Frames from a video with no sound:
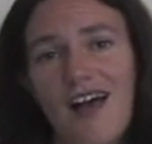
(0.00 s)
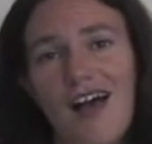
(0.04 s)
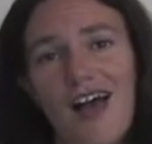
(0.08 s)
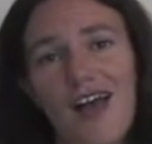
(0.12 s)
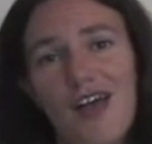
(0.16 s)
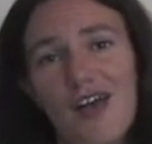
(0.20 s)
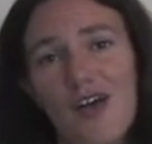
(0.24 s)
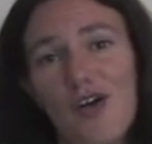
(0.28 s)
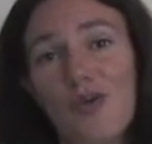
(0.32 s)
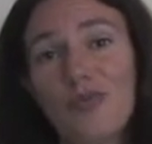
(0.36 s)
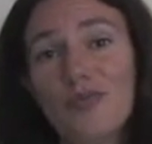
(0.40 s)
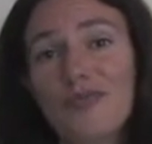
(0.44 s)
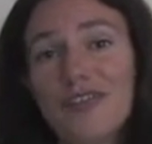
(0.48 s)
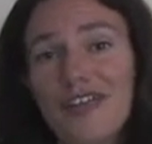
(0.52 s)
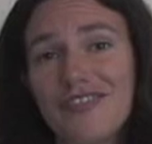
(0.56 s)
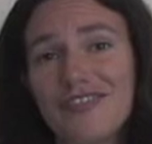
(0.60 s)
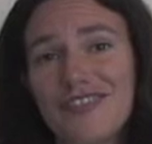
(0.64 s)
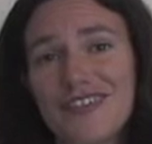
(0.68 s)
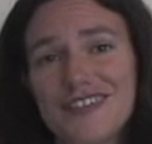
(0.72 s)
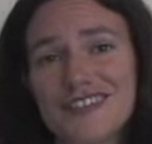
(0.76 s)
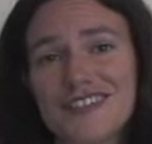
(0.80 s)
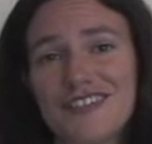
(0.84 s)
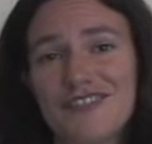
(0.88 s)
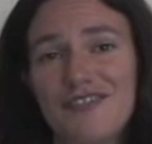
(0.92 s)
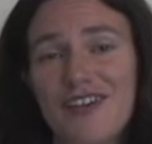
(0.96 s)
I hope
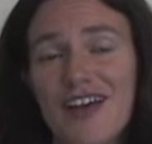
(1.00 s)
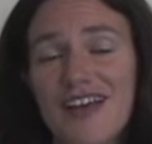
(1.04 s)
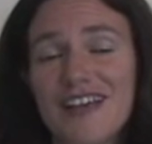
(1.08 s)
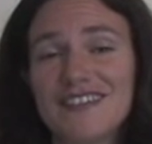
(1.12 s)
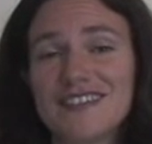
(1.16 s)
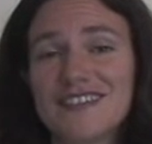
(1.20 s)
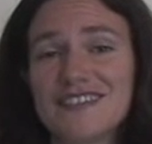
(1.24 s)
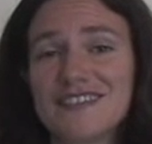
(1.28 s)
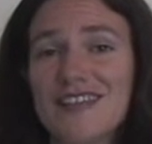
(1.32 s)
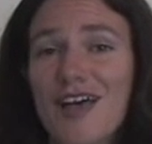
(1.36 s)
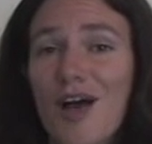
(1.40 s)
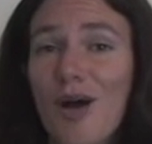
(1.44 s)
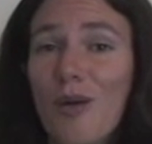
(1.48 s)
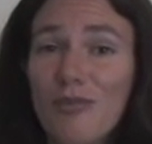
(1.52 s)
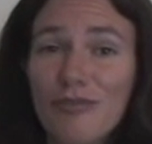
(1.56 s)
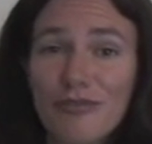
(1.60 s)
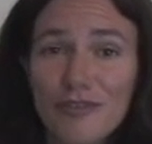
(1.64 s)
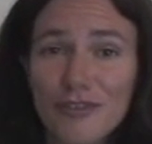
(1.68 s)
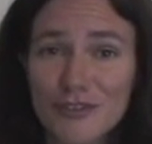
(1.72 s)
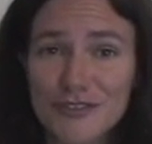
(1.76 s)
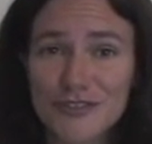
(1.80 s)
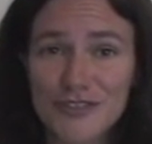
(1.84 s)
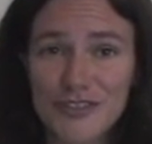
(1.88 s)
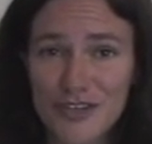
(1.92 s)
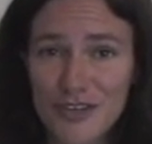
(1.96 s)
that this advice is
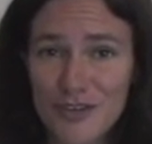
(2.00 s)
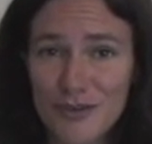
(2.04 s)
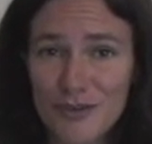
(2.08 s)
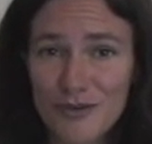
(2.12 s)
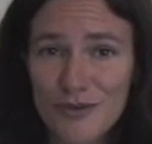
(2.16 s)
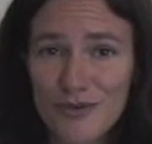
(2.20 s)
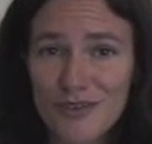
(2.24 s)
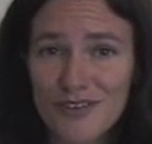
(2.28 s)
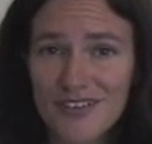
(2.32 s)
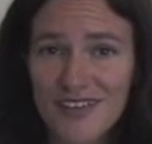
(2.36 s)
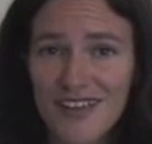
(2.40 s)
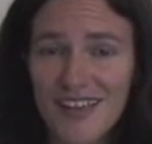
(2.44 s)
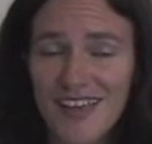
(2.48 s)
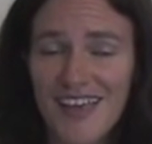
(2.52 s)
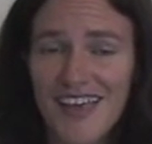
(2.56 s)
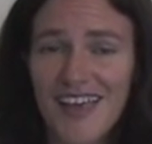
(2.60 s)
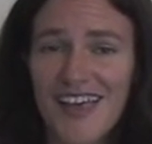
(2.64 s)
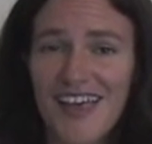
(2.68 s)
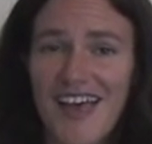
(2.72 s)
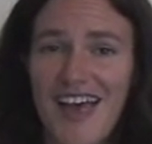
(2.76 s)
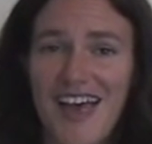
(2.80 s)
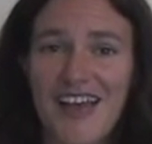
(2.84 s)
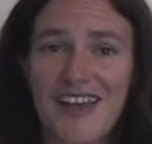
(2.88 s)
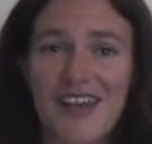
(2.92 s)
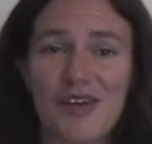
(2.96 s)
helpful to you,
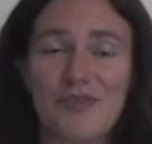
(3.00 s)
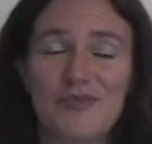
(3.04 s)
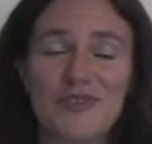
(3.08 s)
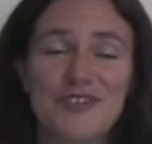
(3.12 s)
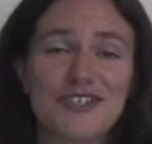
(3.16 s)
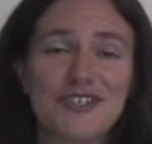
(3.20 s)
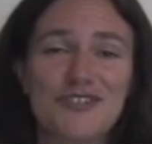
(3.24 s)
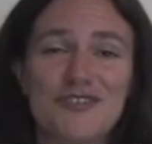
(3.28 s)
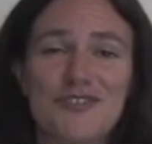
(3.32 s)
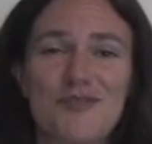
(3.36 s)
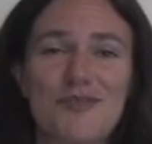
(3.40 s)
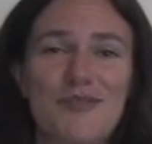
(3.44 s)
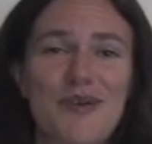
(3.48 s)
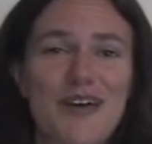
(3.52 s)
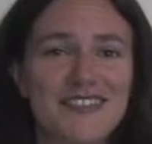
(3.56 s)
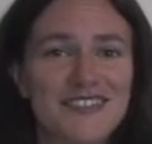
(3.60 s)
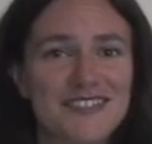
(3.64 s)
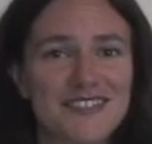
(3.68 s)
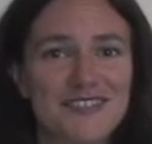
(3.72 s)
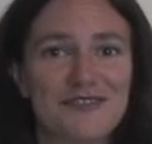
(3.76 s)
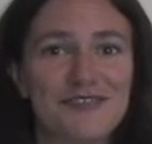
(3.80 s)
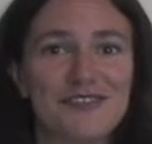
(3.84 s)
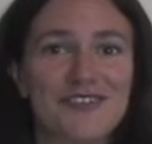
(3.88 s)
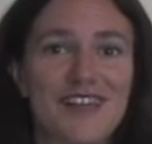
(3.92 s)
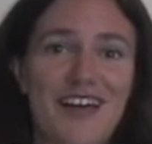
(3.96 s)
and I wish you the
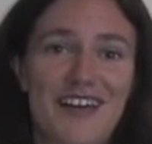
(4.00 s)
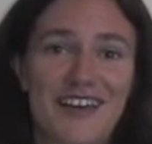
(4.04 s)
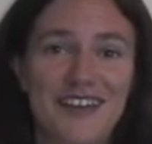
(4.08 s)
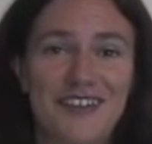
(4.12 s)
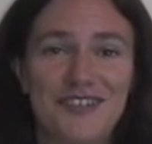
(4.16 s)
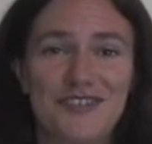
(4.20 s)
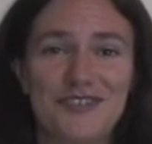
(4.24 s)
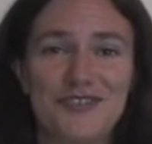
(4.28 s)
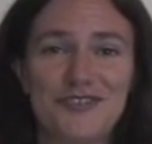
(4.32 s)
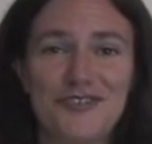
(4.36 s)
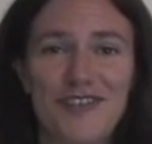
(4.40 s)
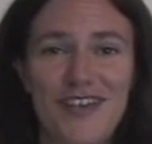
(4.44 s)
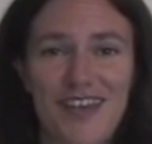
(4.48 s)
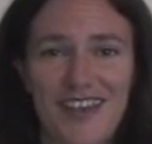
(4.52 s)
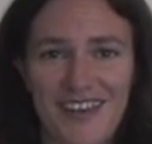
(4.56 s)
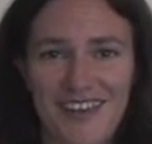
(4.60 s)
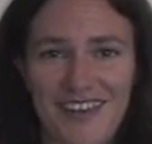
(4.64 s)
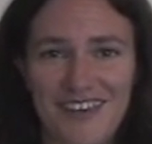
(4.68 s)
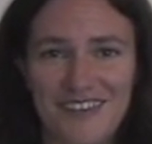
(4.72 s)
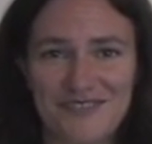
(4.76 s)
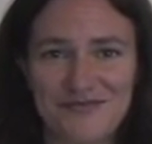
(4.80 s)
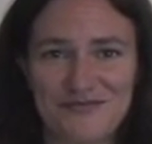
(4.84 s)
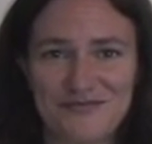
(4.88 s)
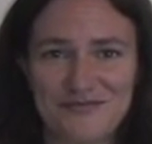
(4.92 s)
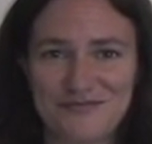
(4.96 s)
best of luck in your
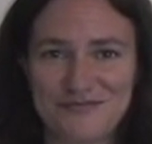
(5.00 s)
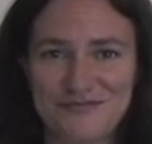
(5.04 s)
training.